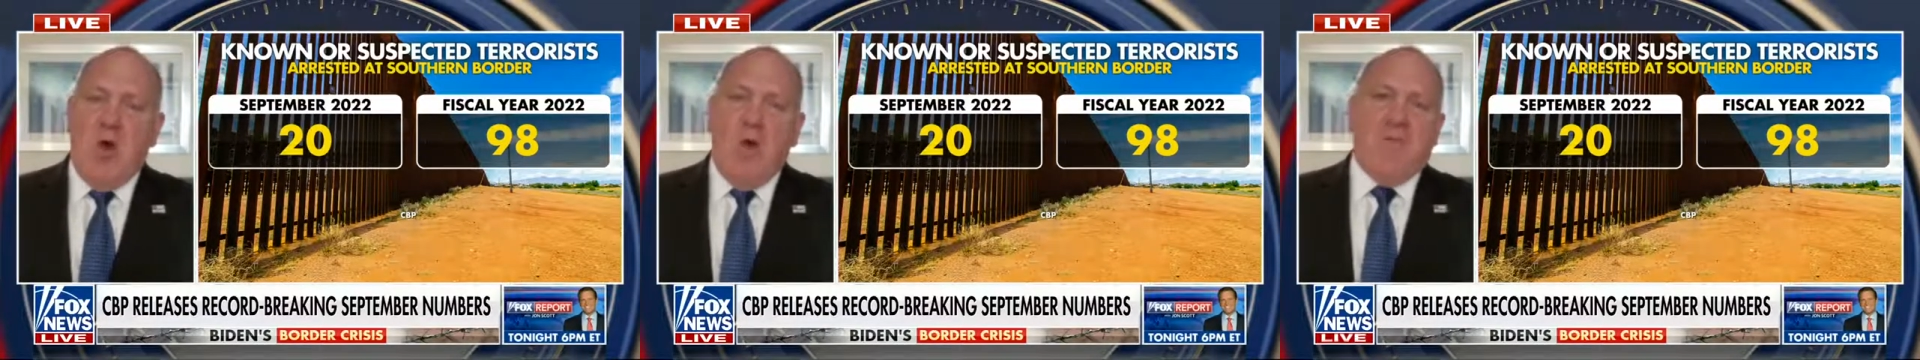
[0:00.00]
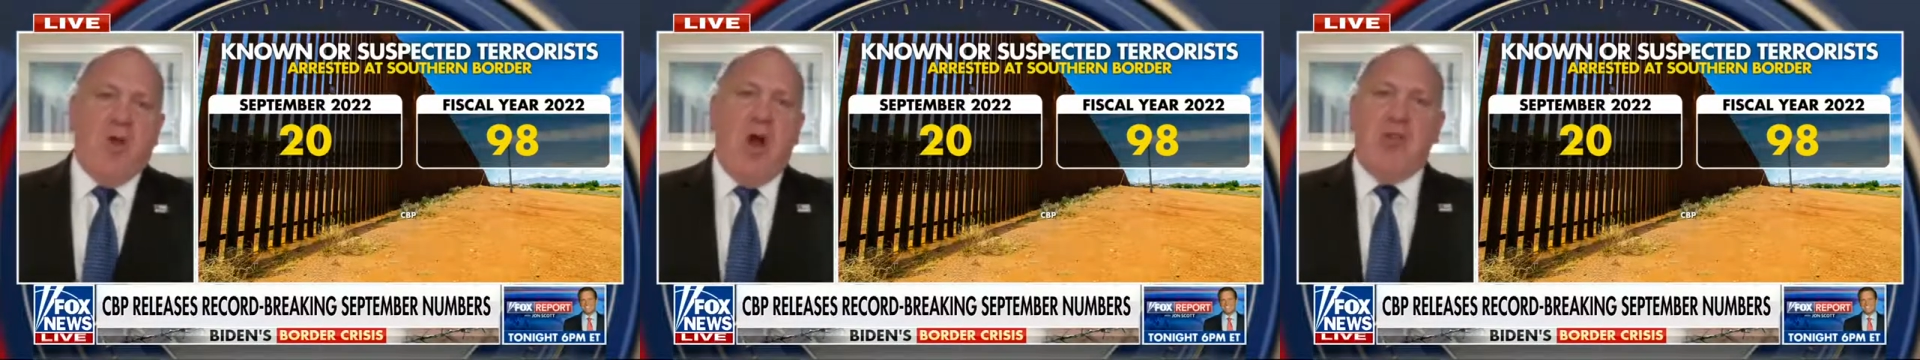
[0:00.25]

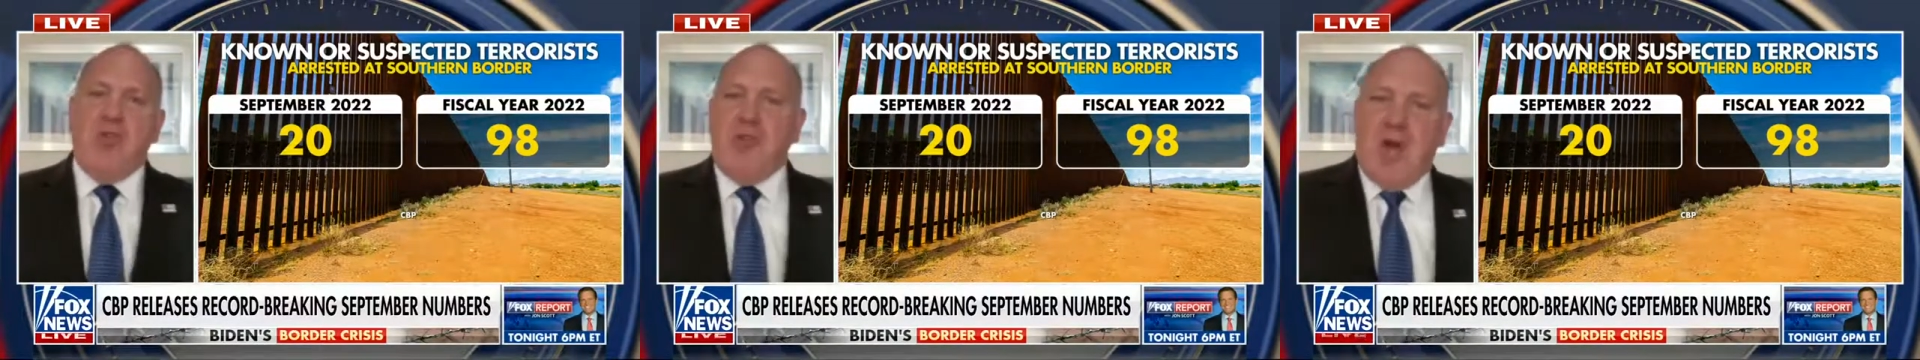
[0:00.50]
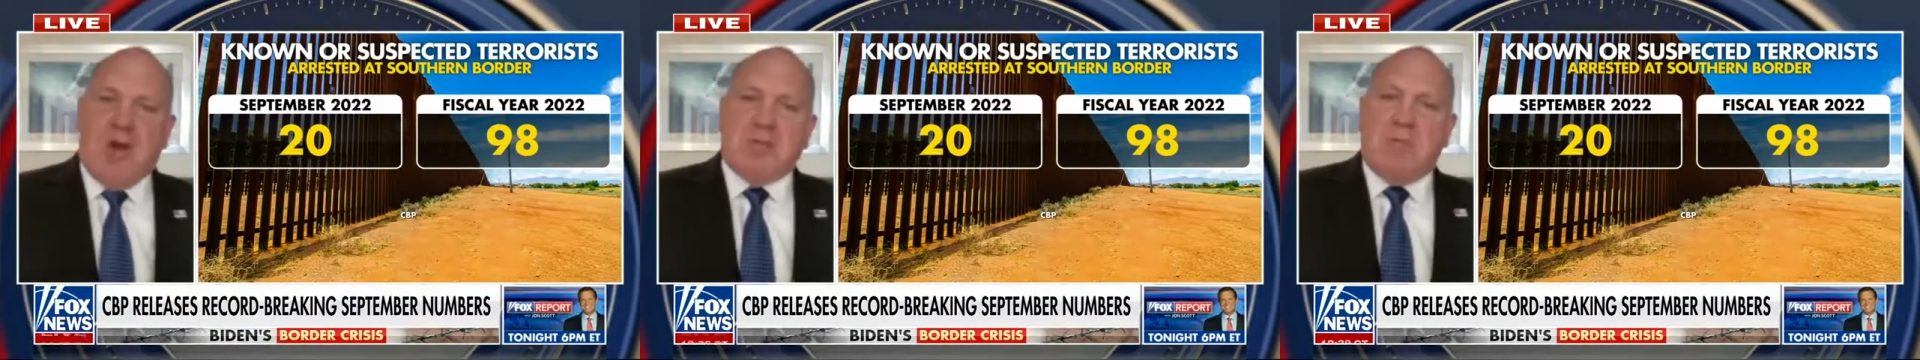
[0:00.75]
Over
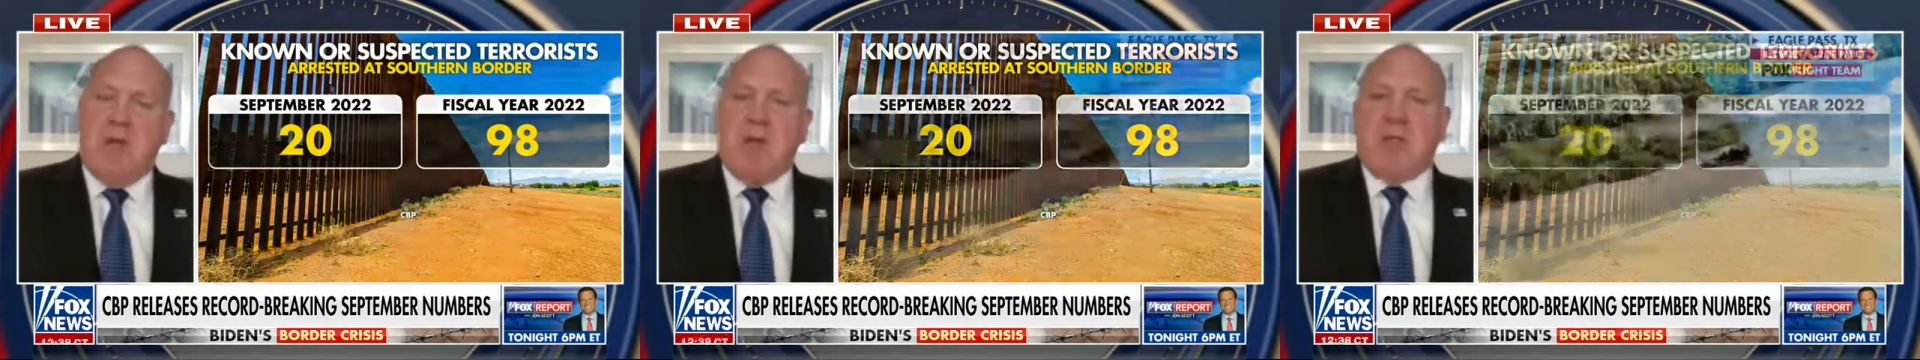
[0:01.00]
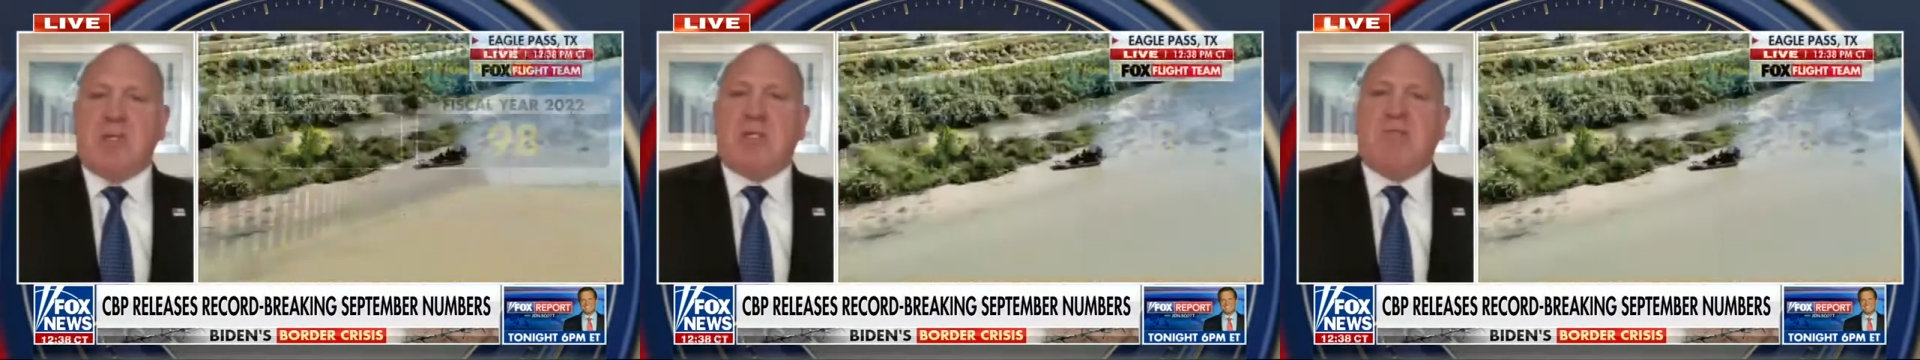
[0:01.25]
100,000
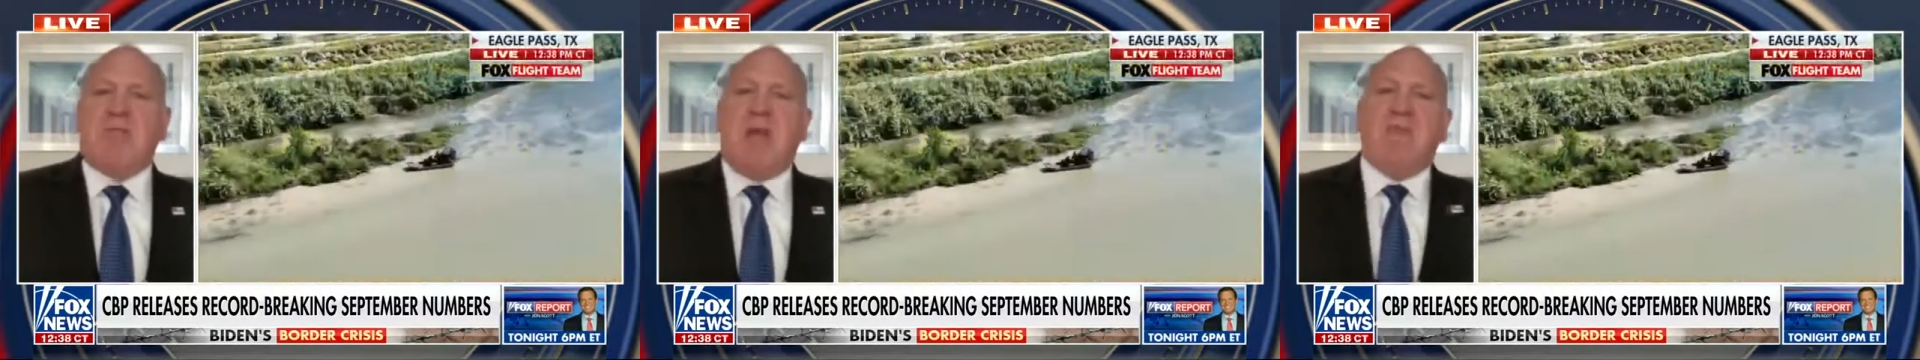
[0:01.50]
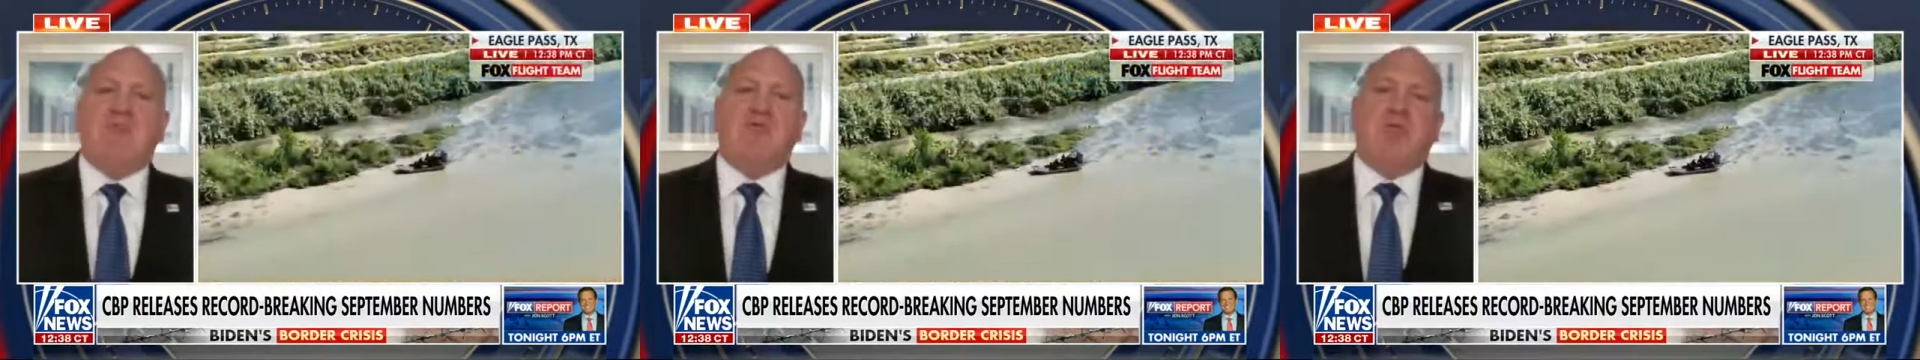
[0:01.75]
Americans have
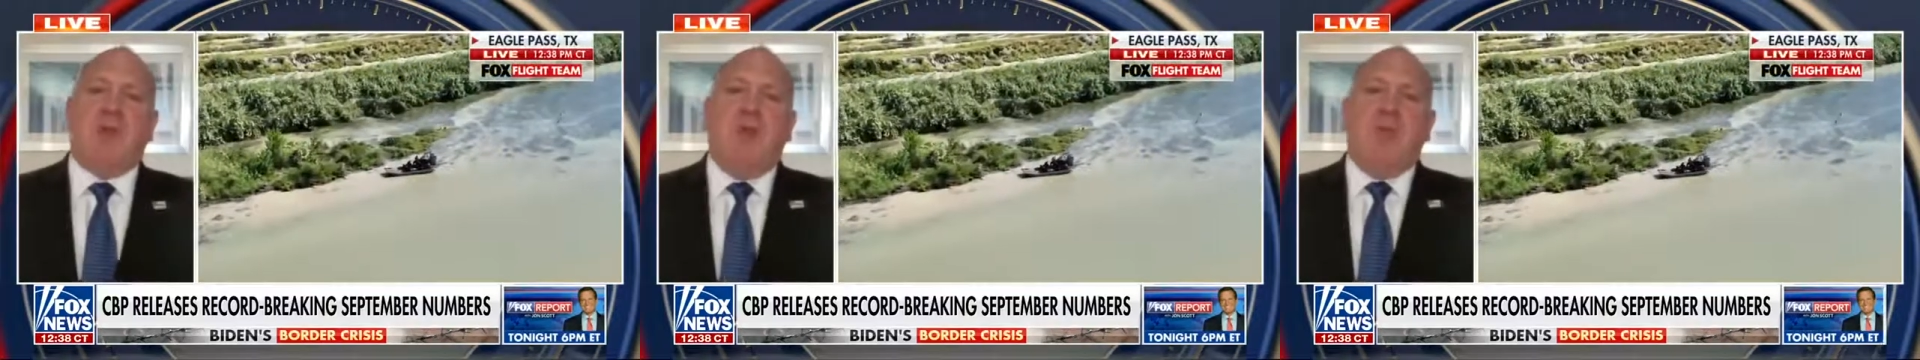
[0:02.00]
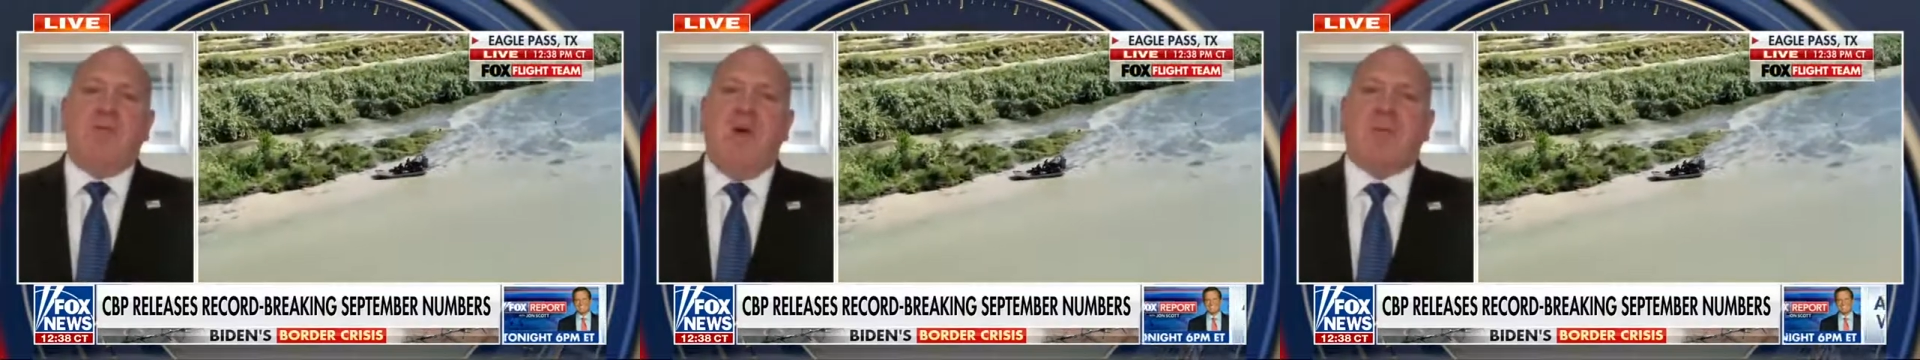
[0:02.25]
died from drug
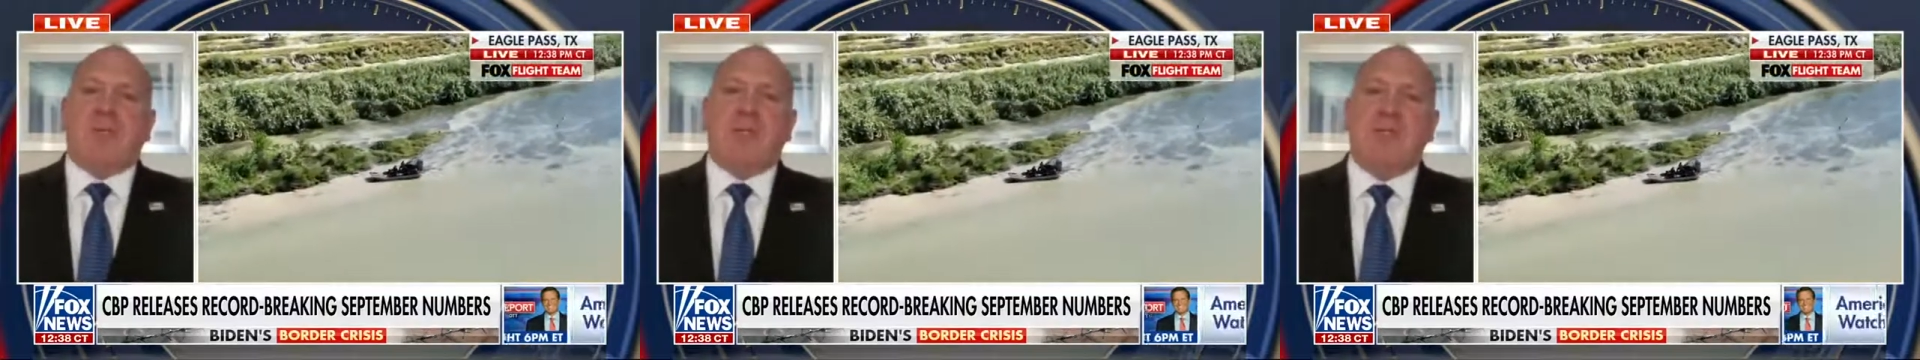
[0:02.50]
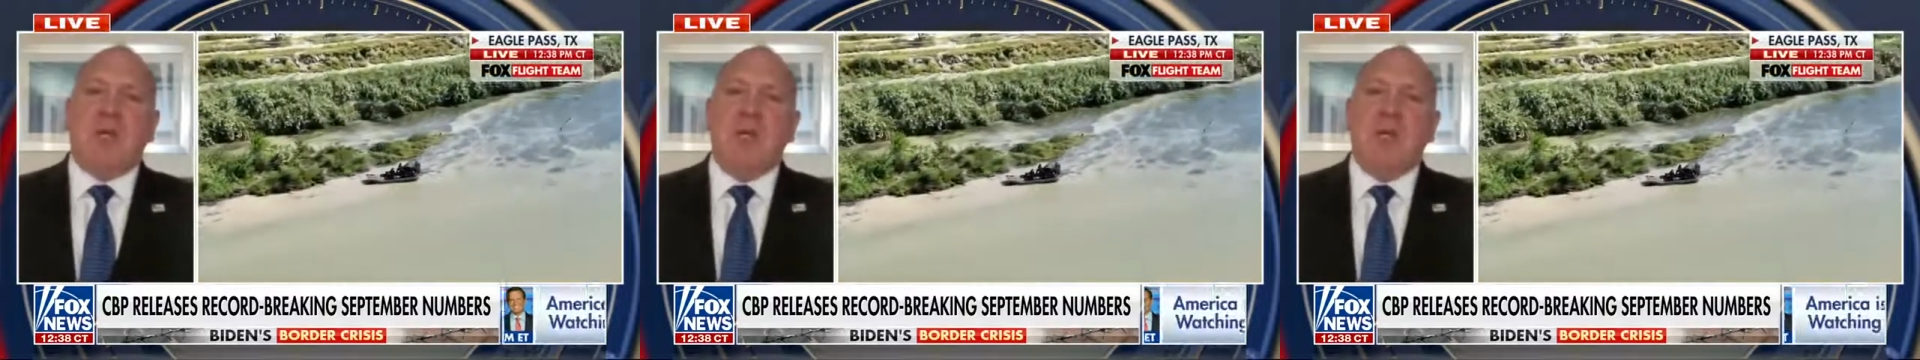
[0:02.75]
overdoses.